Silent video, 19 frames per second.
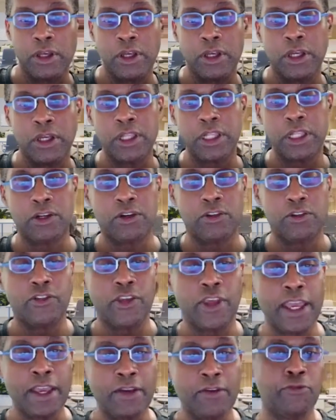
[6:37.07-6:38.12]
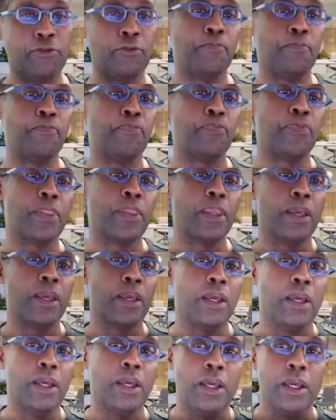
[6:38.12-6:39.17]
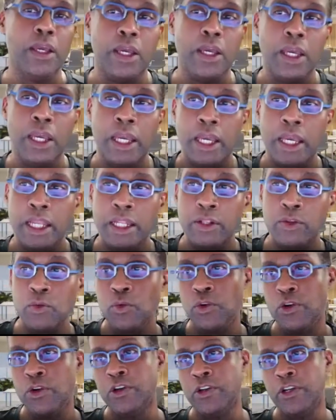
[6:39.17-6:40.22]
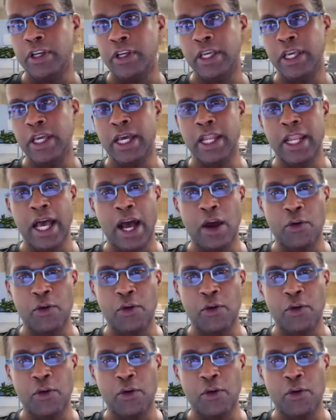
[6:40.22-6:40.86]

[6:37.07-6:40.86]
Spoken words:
Click on save. And we're going to get our